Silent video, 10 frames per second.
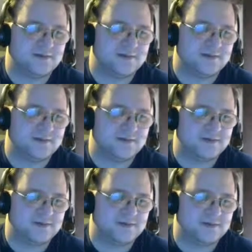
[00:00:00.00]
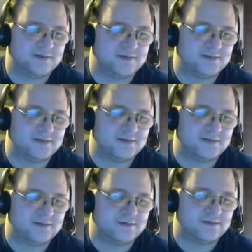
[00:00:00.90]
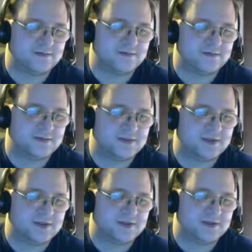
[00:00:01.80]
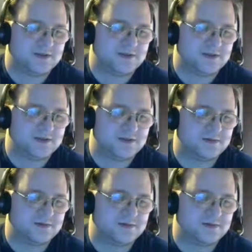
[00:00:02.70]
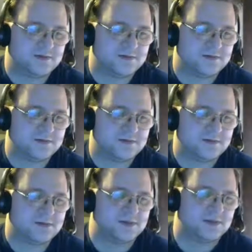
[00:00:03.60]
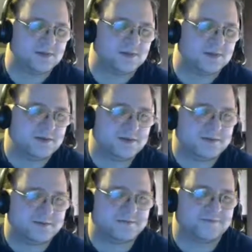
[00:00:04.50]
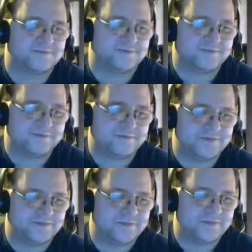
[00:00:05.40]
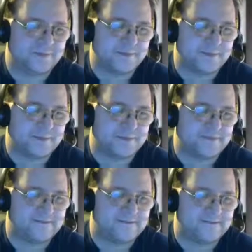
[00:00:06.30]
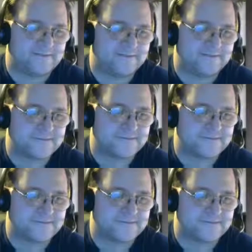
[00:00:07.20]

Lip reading: (silence)